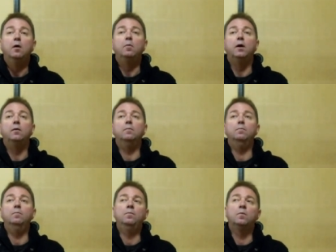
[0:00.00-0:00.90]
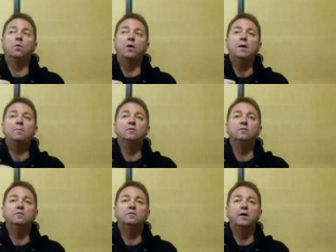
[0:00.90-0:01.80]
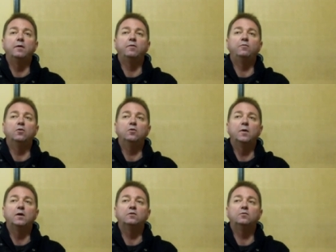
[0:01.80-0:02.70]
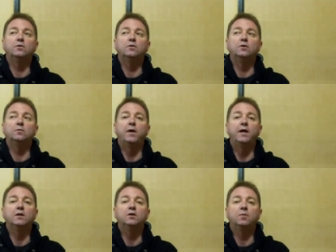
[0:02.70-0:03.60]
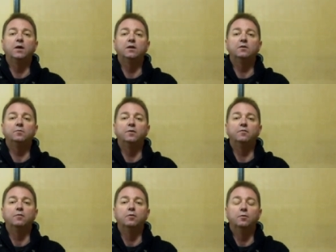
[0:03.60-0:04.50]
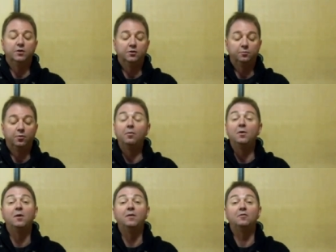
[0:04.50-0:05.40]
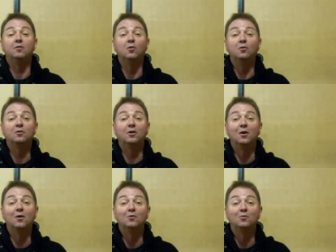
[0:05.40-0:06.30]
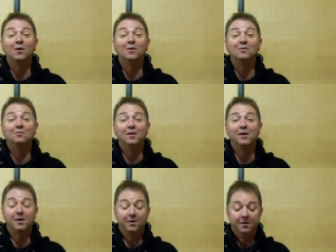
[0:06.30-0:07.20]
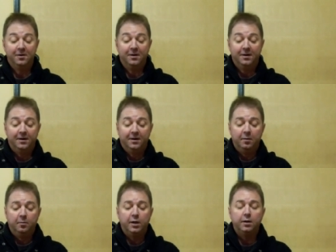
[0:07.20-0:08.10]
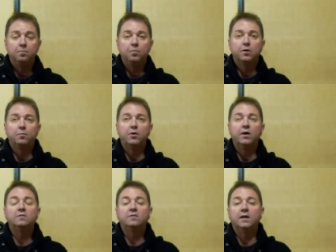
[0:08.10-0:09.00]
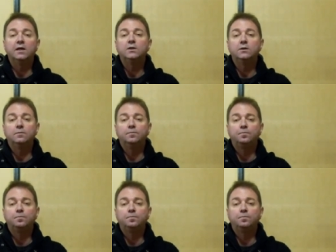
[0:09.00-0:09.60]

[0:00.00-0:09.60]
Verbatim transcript: But what happens is, and we've talked about this with the Japanglish playlist before, which is probably where this will also go as well, this video, but the pronunciation,